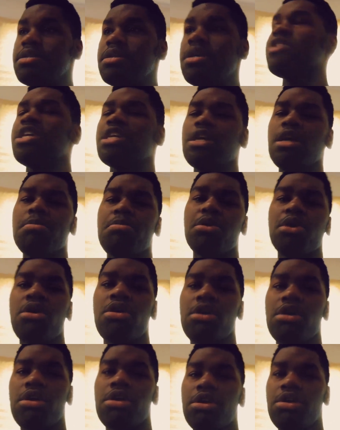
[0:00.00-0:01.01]
Filling up
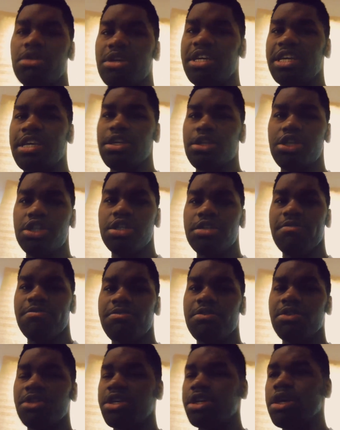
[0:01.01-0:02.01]
our kitchen,
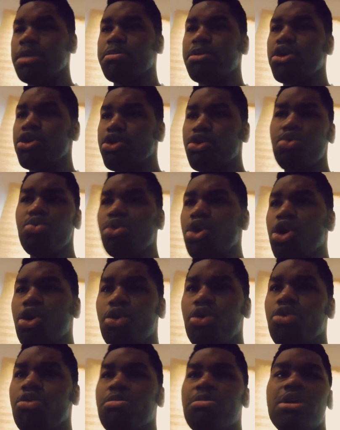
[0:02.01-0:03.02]
filling up our new
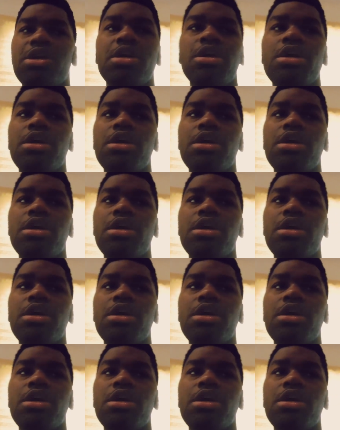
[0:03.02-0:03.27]
home